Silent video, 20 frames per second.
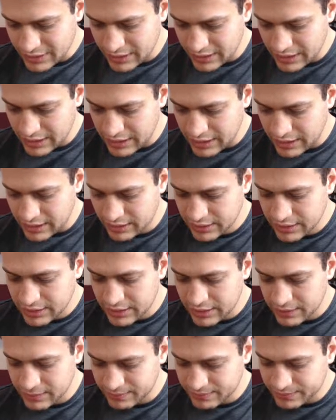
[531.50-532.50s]
A
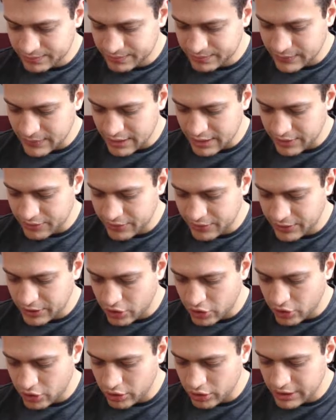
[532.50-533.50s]
little, I think,
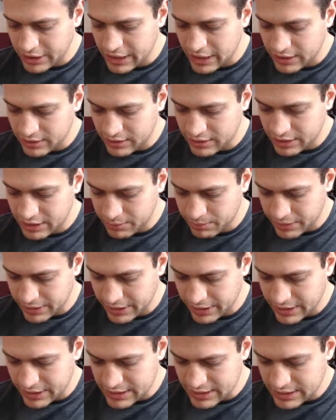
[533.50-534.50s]
early hut here by
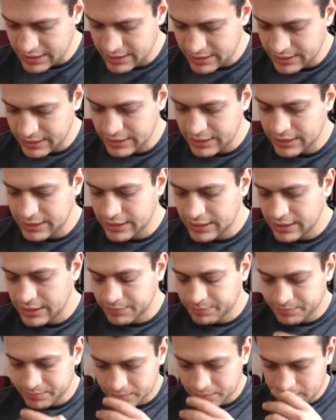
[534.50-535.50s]
us.
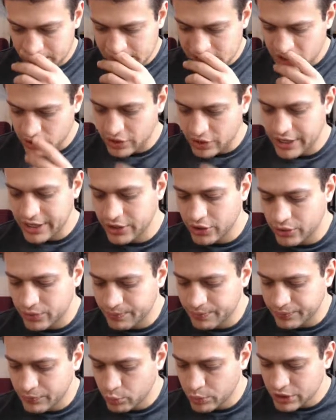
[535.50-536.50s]
That's okay though.
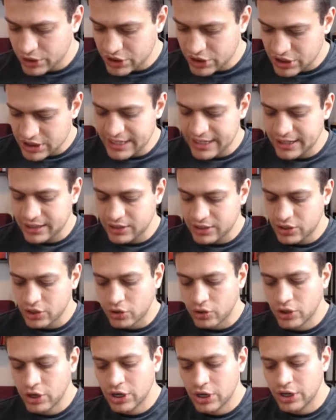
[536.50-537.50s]
We'll just let it
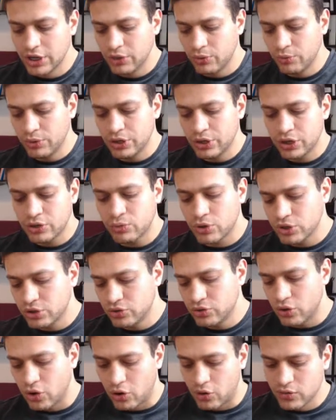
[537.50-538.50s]
go. We don't want
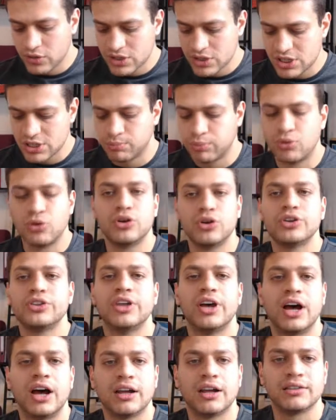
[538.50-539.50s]
to over support
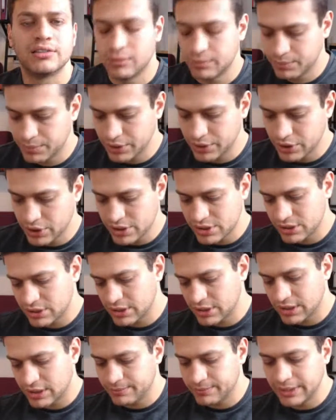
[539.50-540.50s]
the hut, because
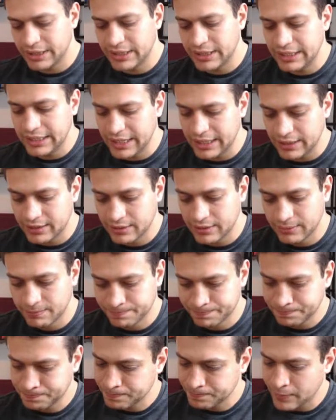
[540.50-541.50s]
in the end
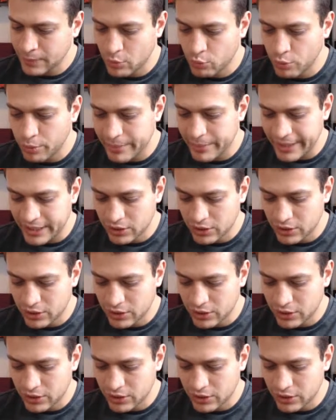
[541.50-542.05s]
we might